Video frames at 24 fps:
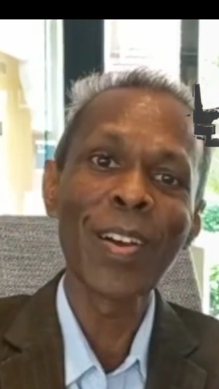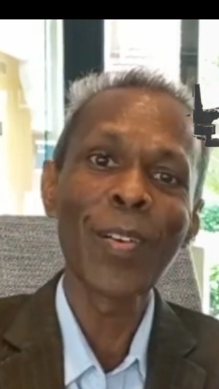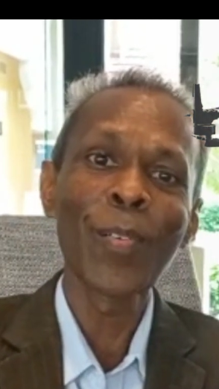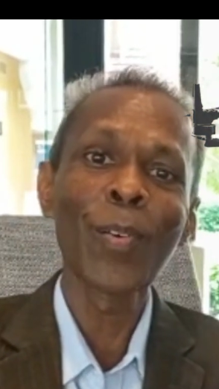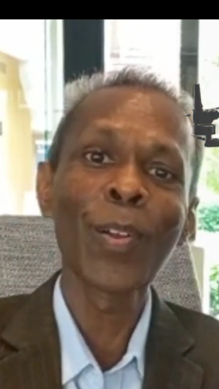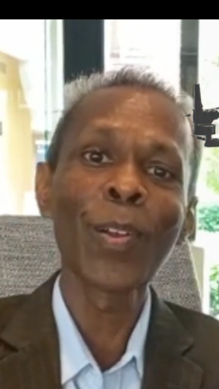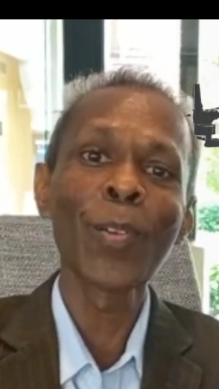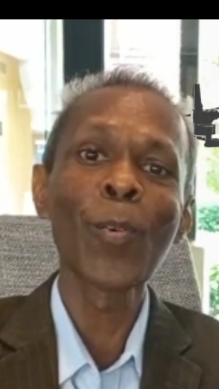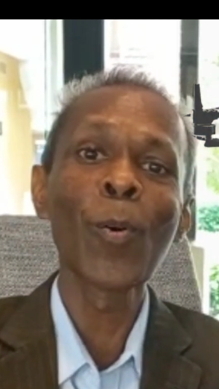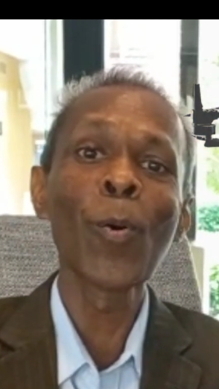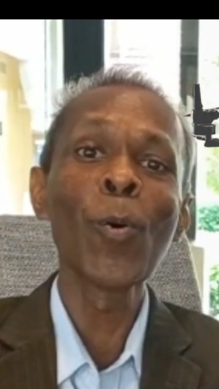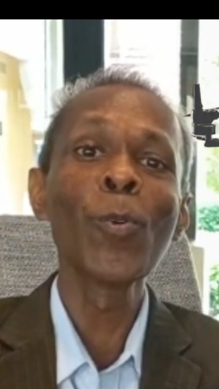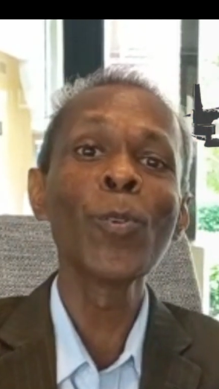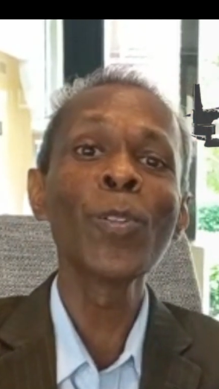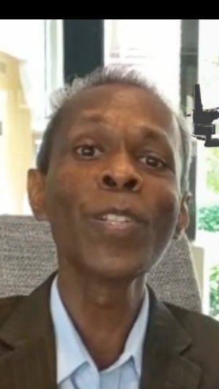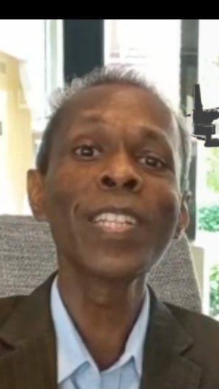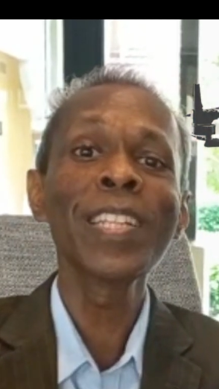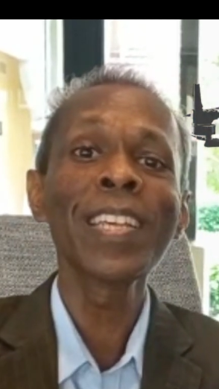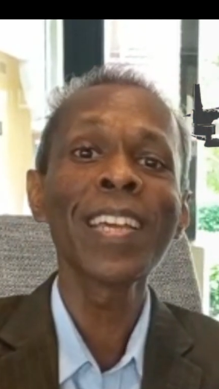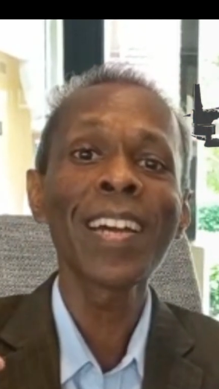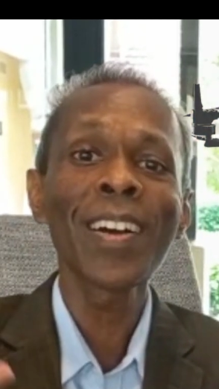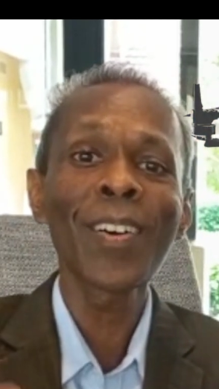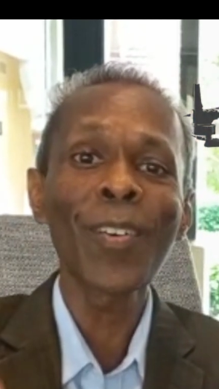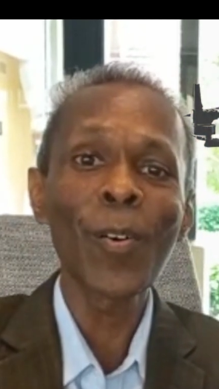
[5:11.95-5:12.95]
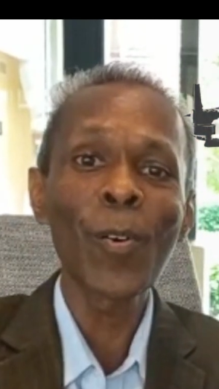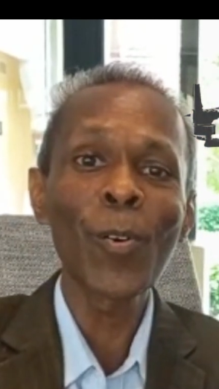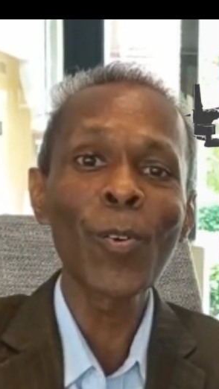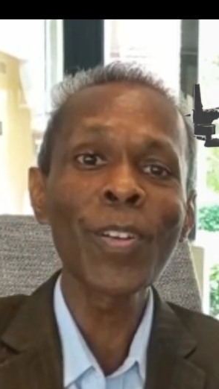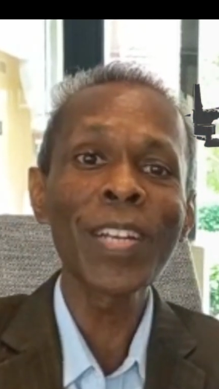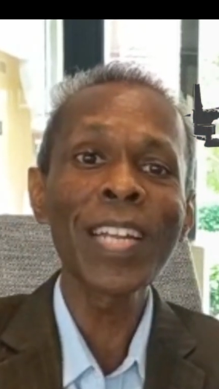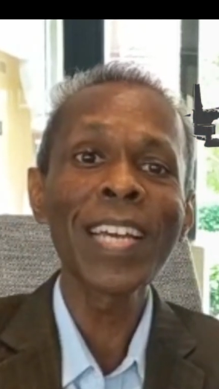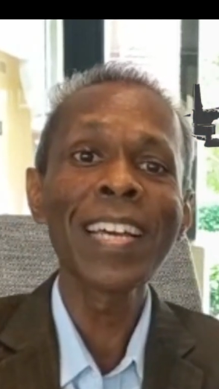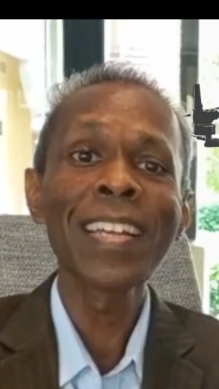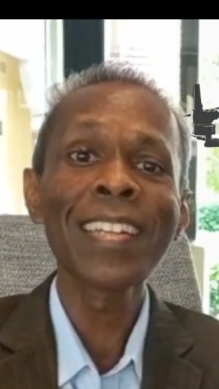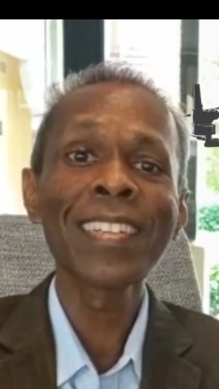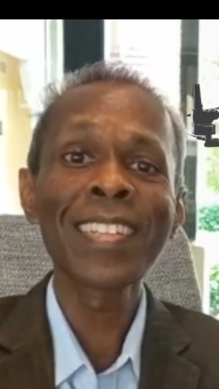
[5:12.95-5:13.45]
will own their
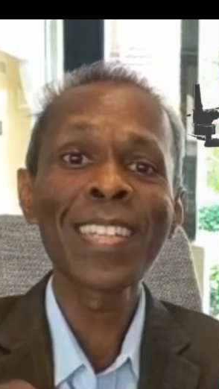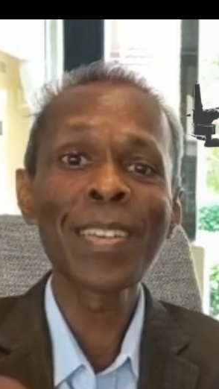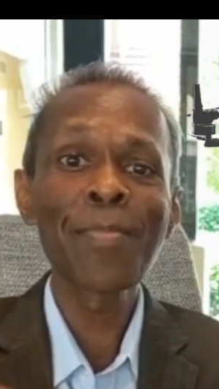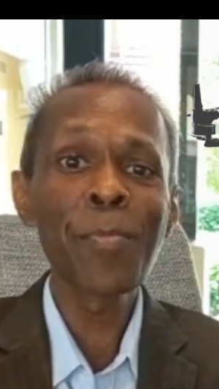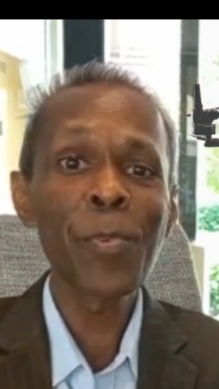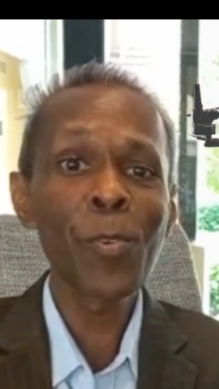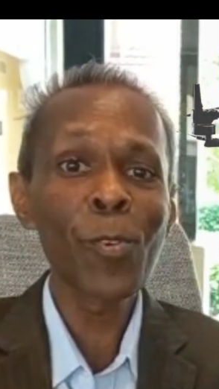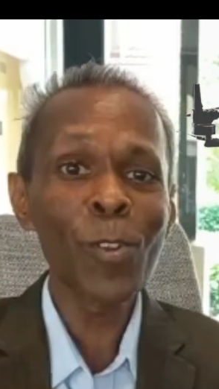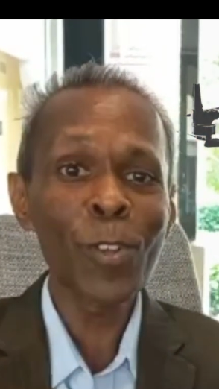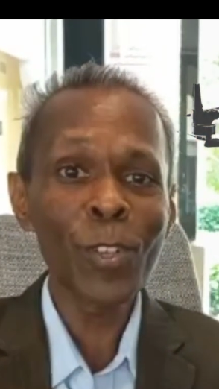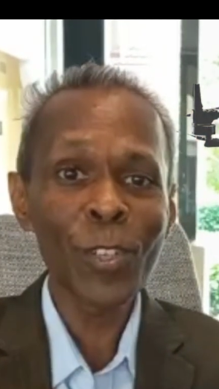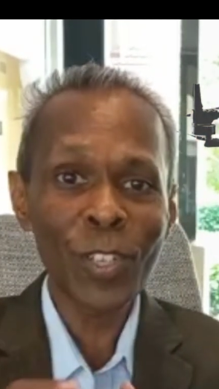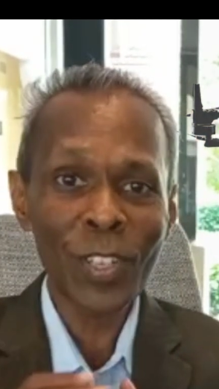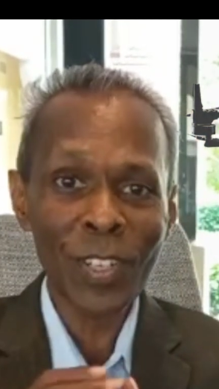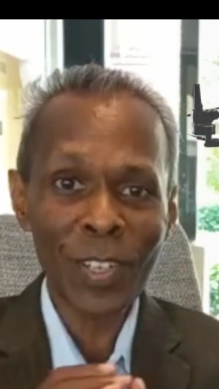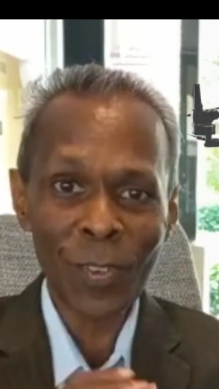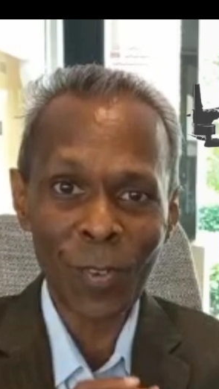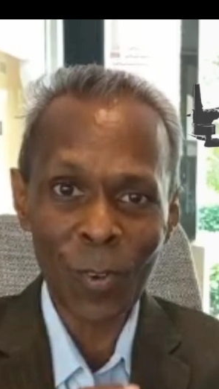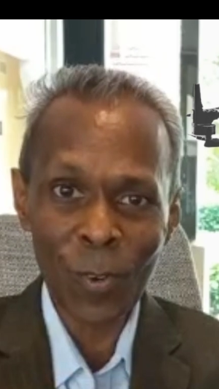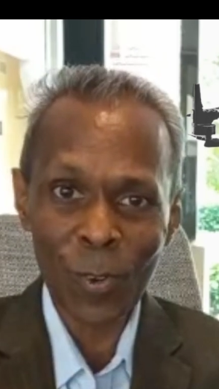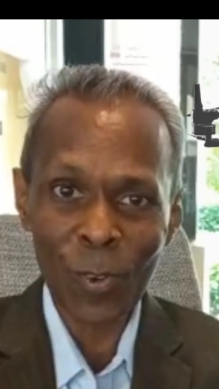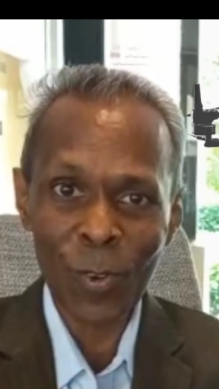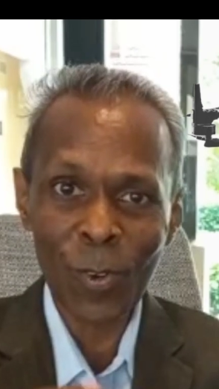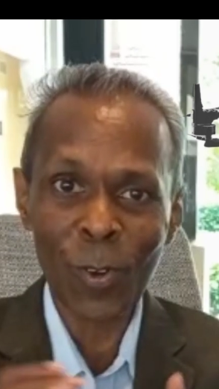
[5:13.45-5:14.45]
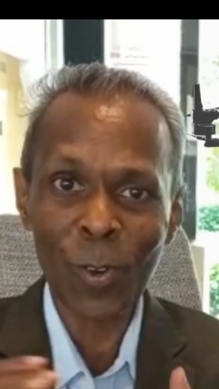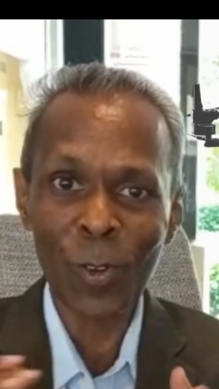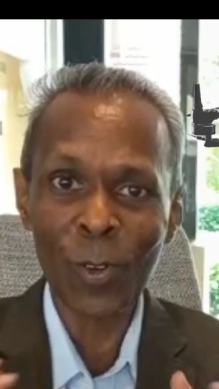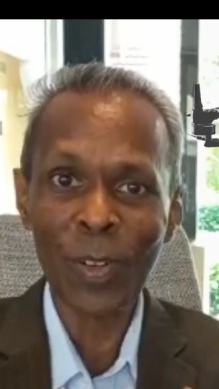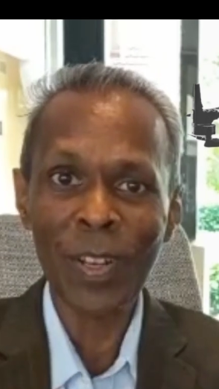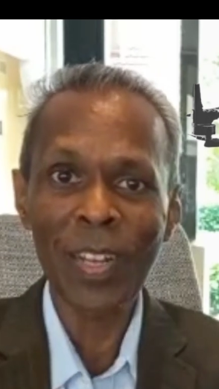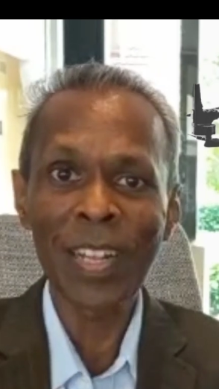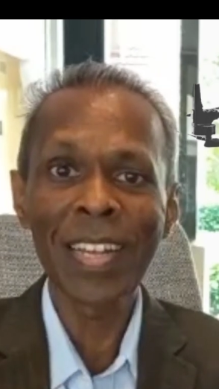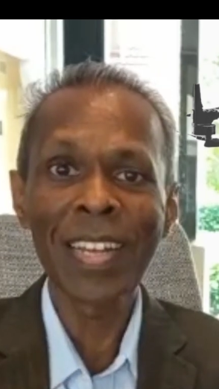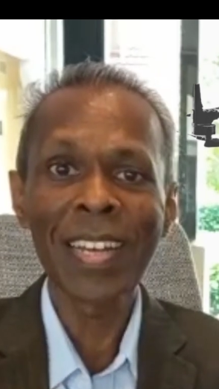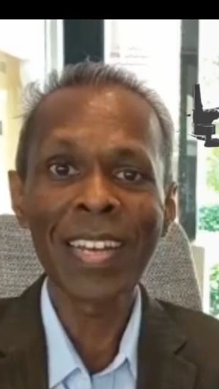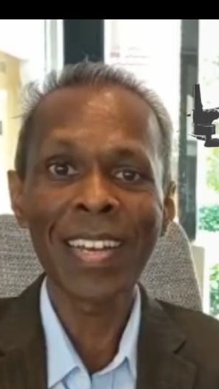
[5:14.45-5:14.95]
own simulation
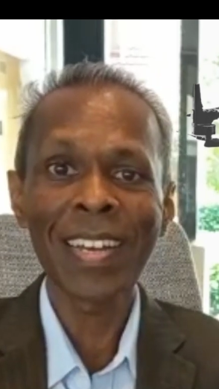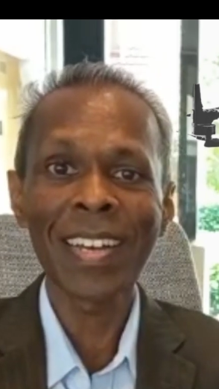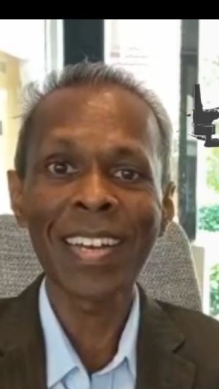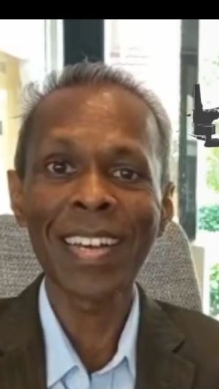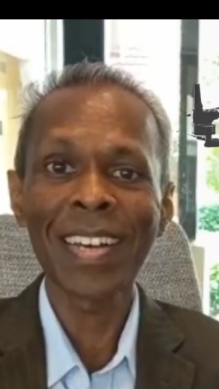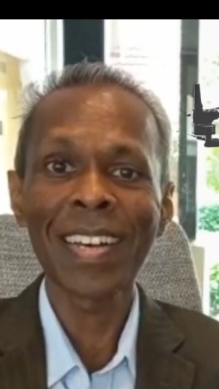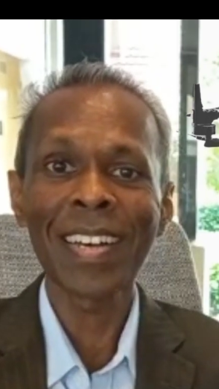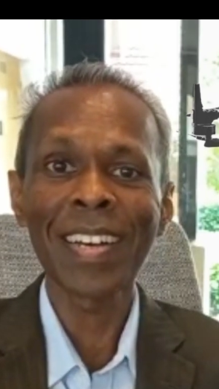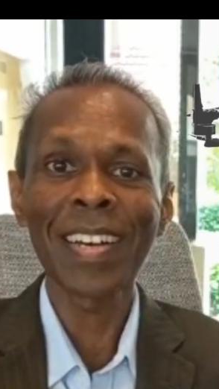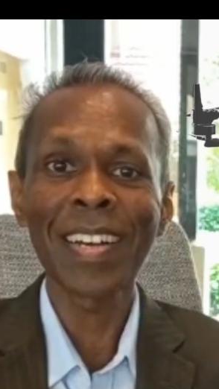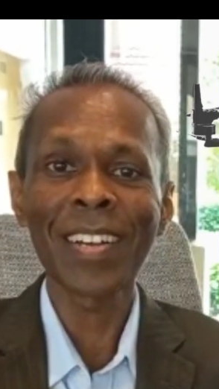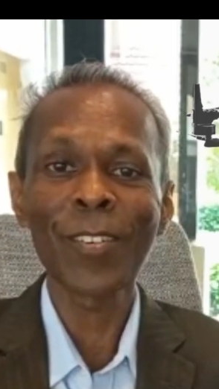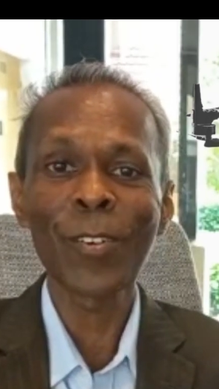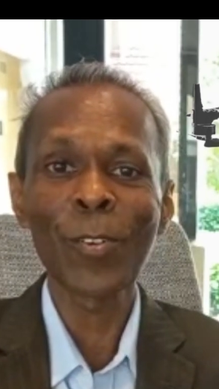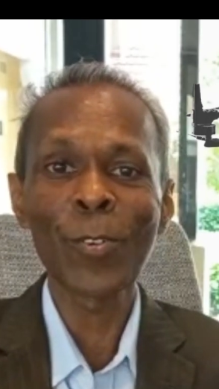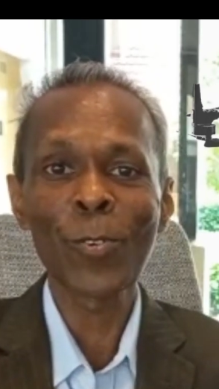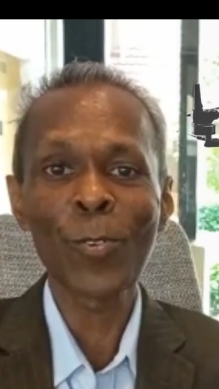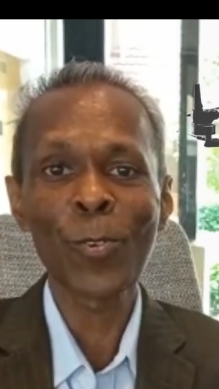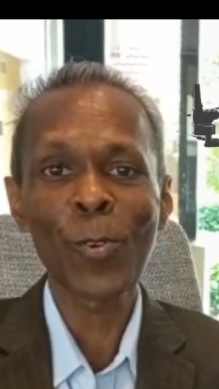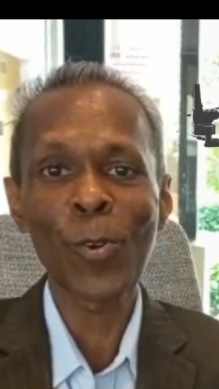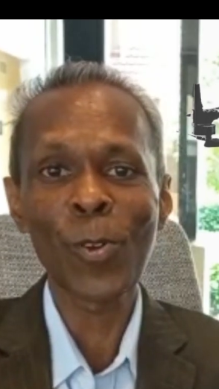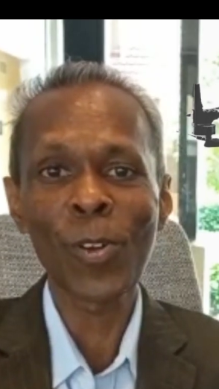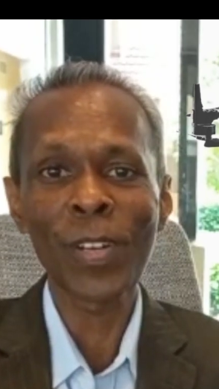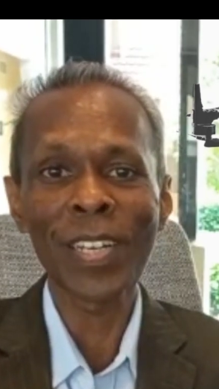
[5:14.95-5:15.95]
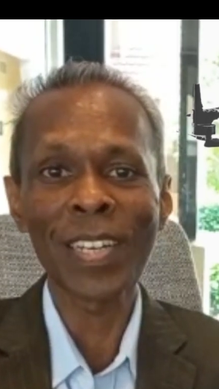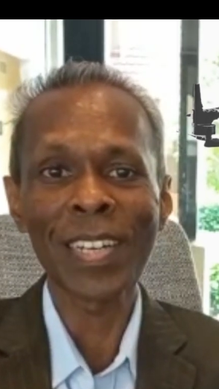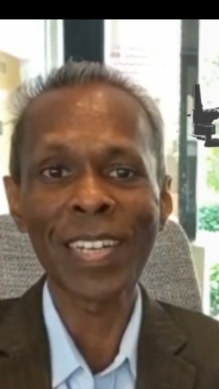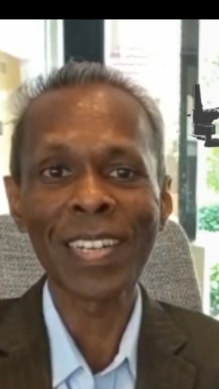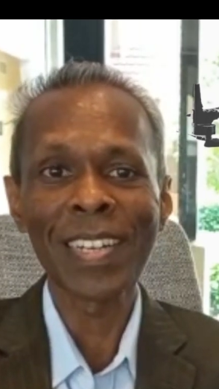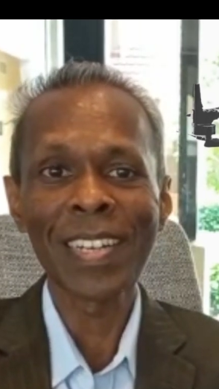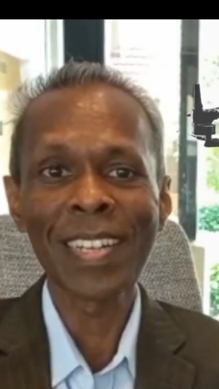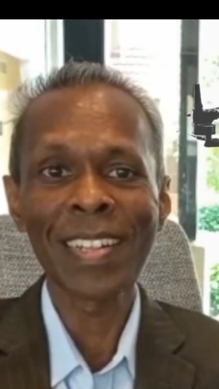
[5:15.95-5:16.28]
controller.